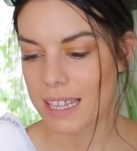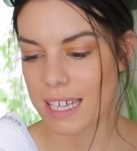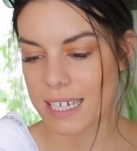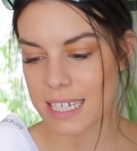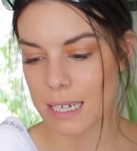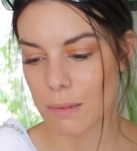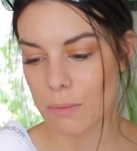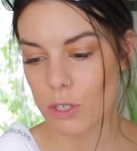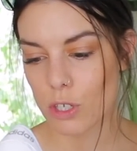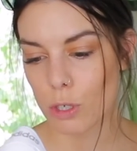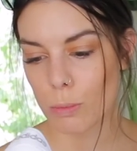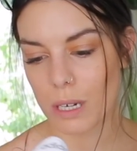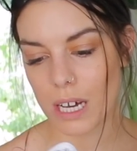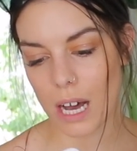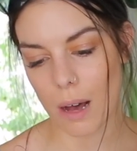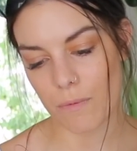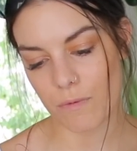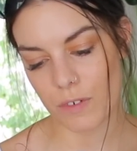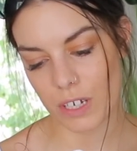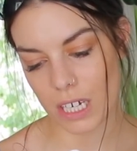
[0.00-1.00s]
They seem super
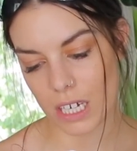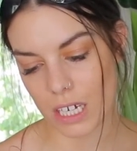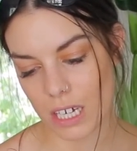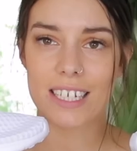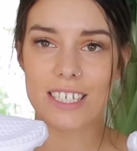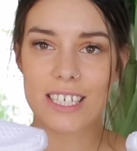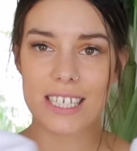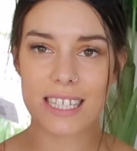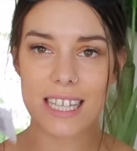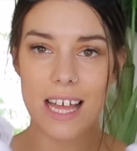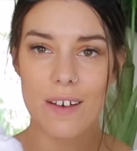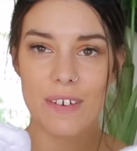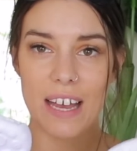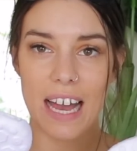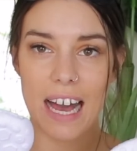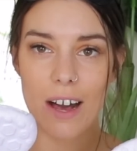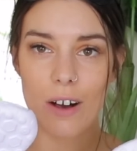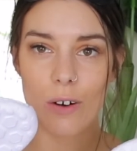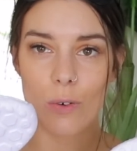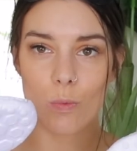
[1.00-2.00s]
comfy. I just love
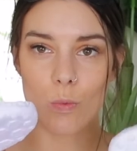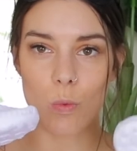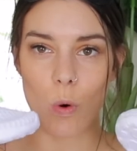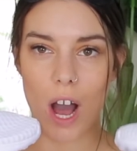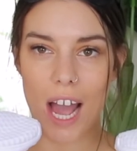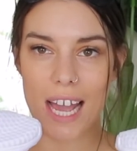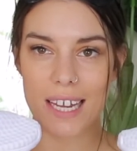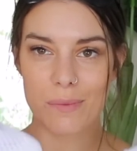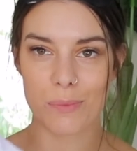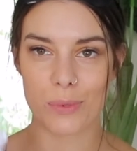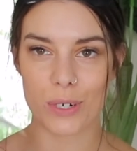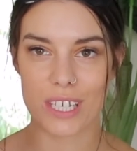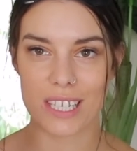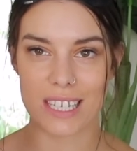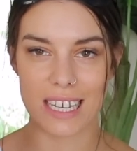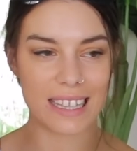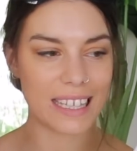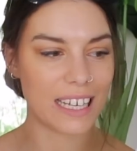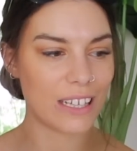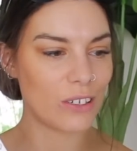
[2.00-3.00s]
how white and
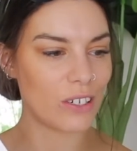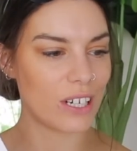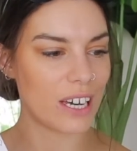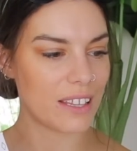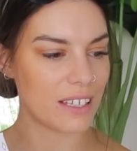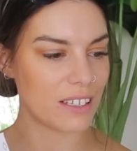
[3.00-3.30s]
pristine they look.